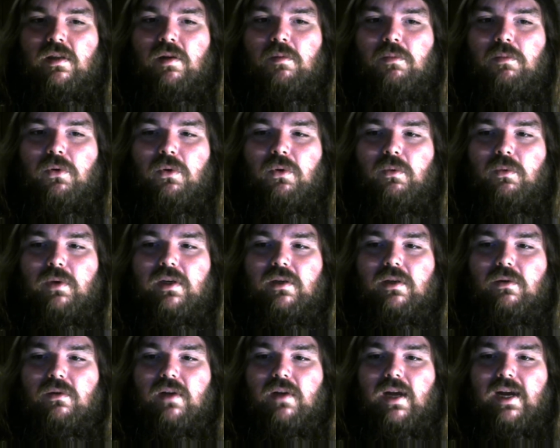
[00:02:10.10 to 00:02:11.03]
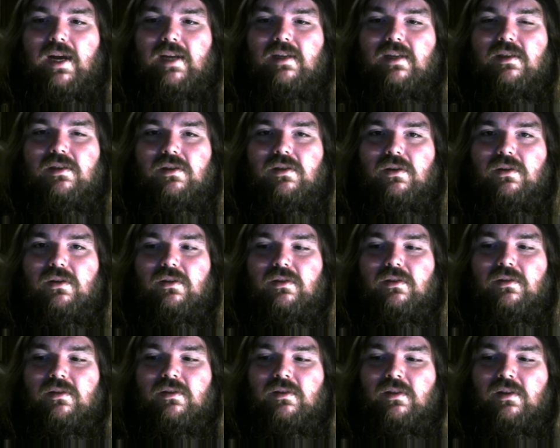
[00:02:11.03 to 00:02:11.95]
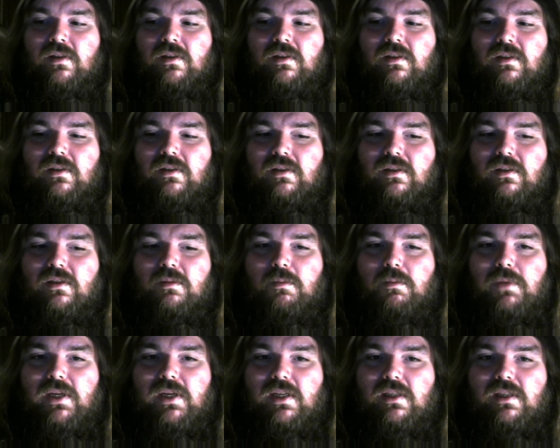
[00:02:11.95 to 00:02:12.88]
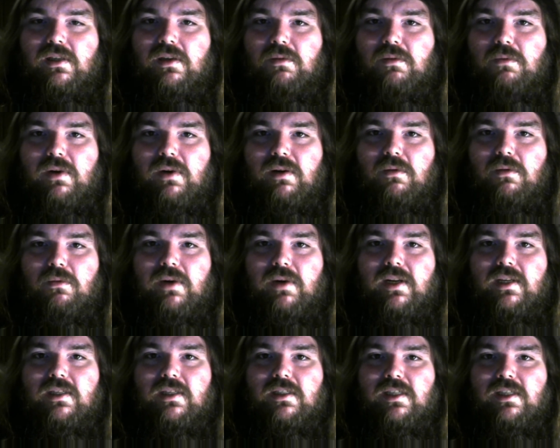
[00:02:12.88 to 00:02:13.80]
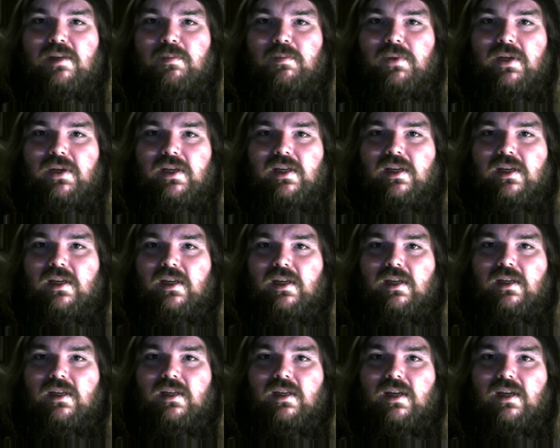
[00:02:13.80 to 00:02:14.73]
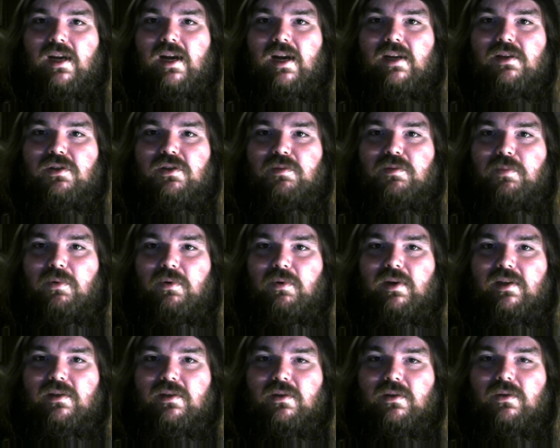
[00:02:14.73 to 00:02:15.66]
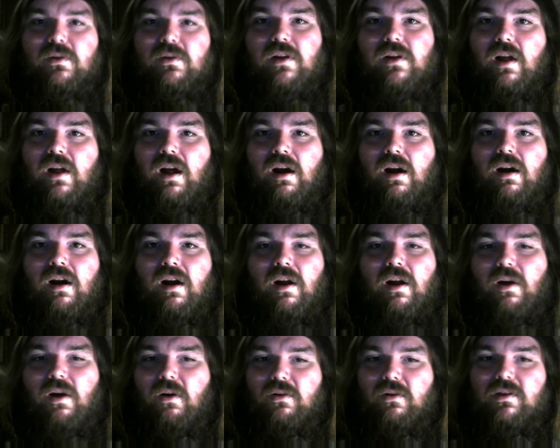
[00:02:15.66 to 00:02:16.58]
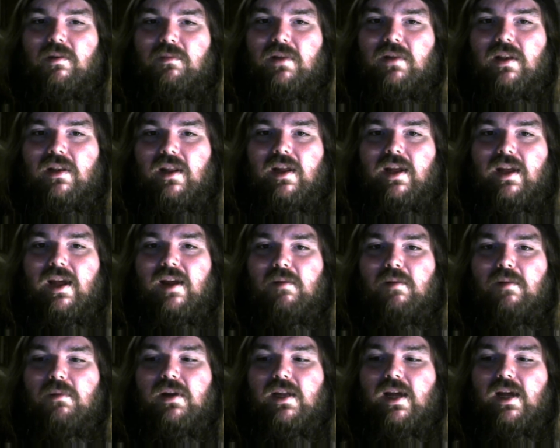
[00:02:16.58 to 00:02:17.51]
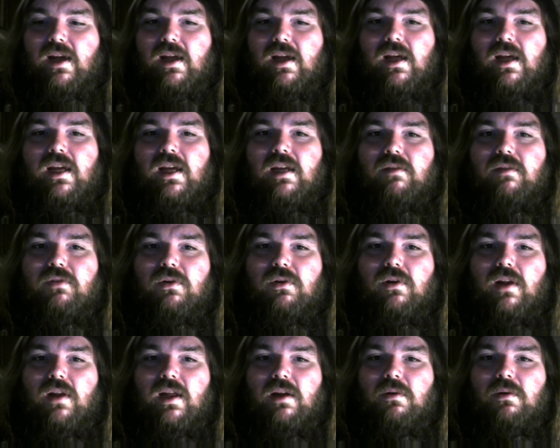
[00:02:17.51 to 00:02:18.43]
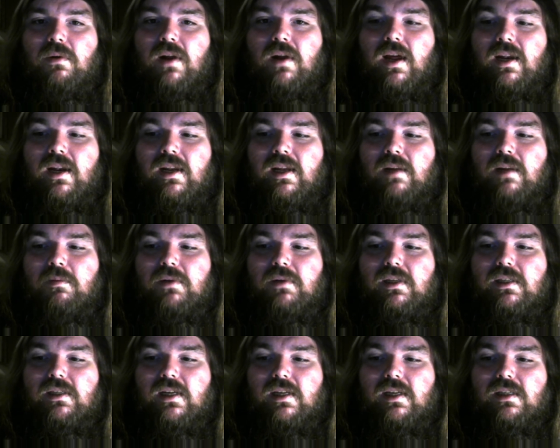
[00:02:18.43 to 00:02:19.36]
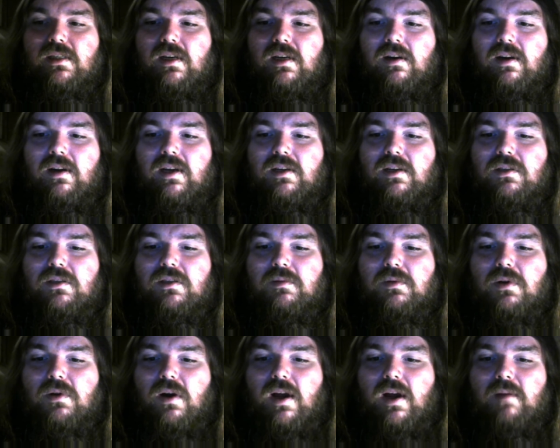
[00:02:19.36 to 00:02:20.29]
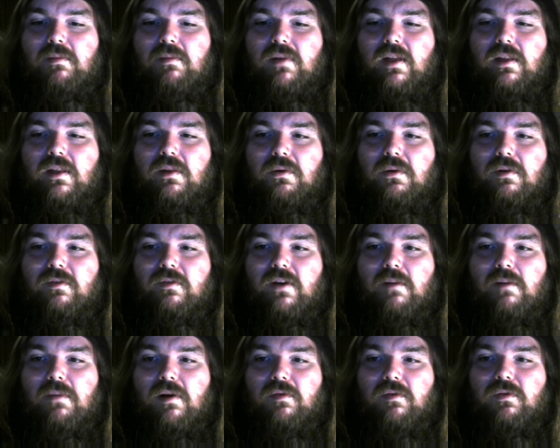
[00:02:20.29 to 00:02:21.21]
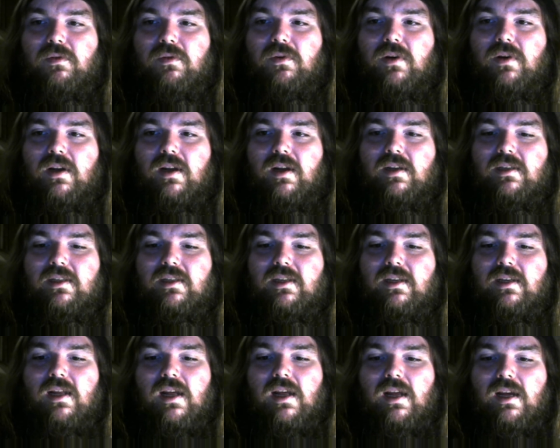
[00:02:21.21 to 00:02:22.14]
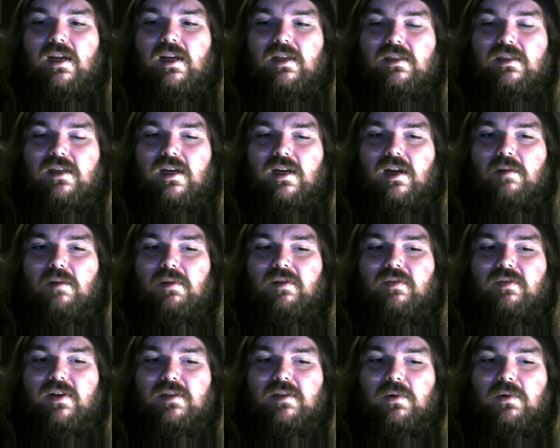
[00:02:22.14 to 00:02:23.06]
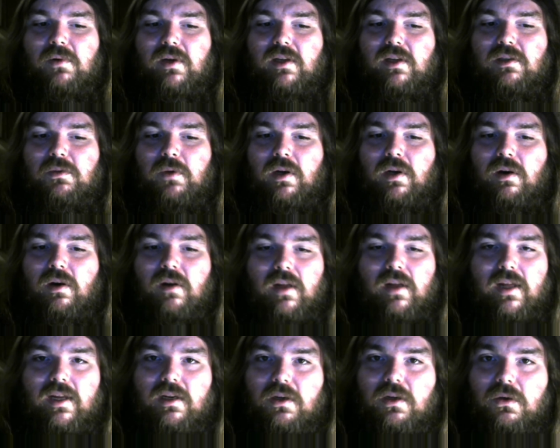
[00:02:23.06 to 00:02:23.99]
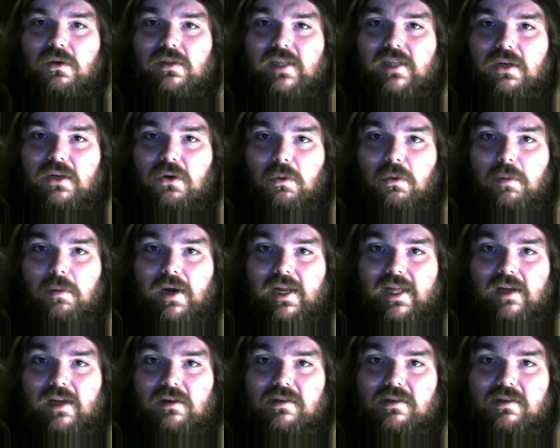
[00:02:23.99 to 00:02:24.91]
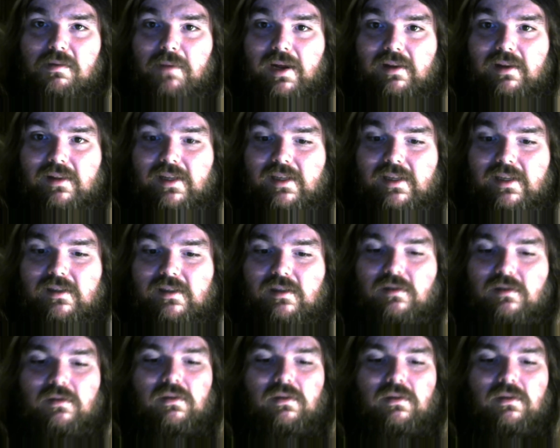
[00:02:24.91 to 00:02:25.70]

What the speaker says: Parental guidance. Rated GP, guidance parental. Or something like that. But yeah, if you like what I did, please like, share, and subscribe. Click the notify bell for new content. And check out my Facebook and Twitter. And don't tell nobody else about this.